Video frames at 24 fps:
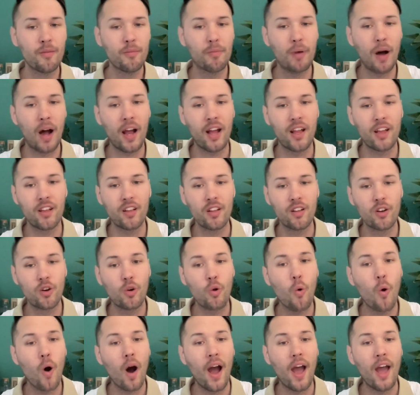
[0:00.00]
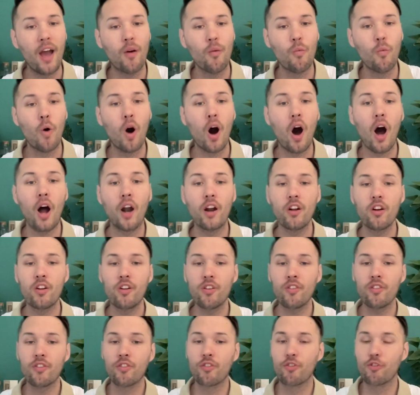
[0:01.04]
by quiet
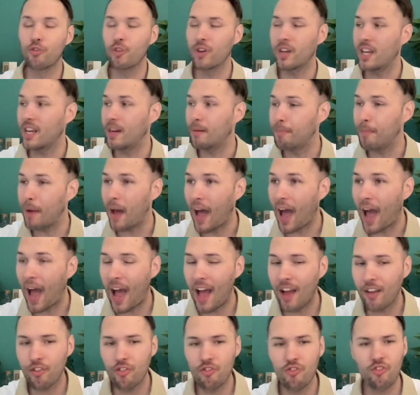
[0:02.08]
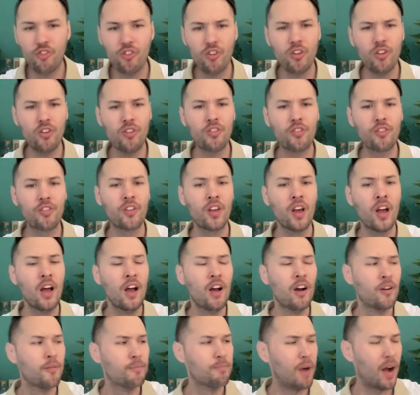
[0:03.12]
waters, green pastures,
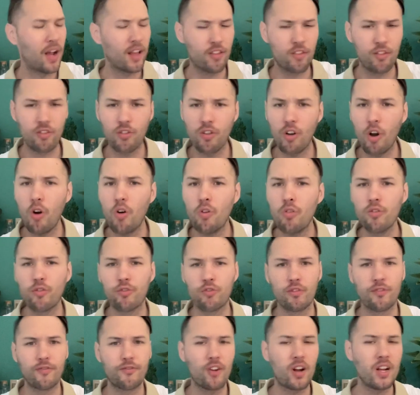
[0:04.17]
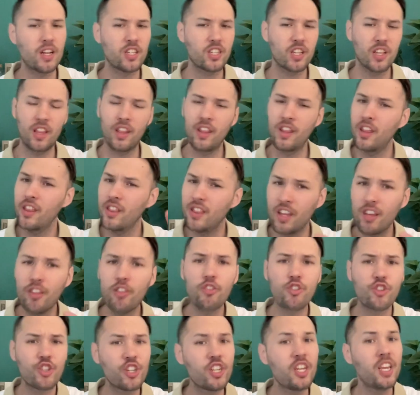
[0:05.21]
my soul is refreshed. These
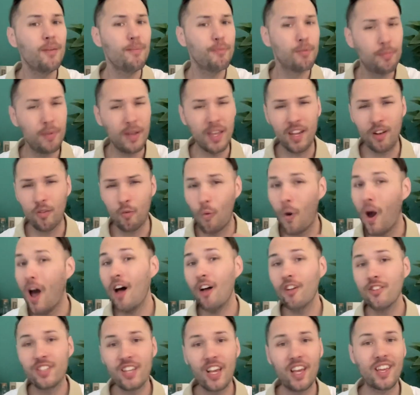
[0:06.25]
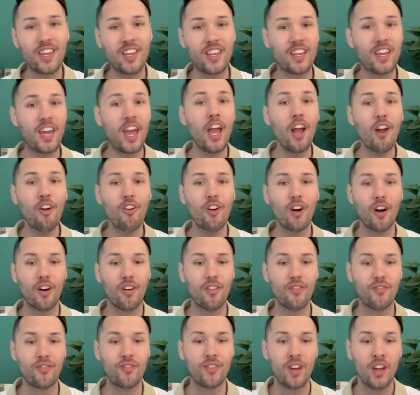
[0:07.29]
are sheep being well taken care
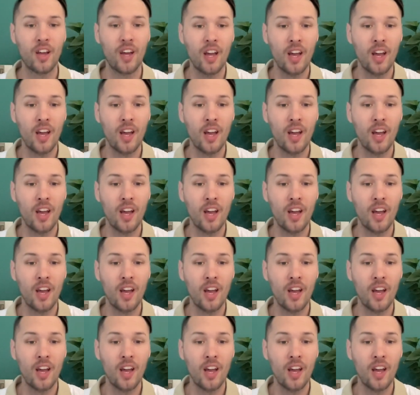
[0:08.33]
of.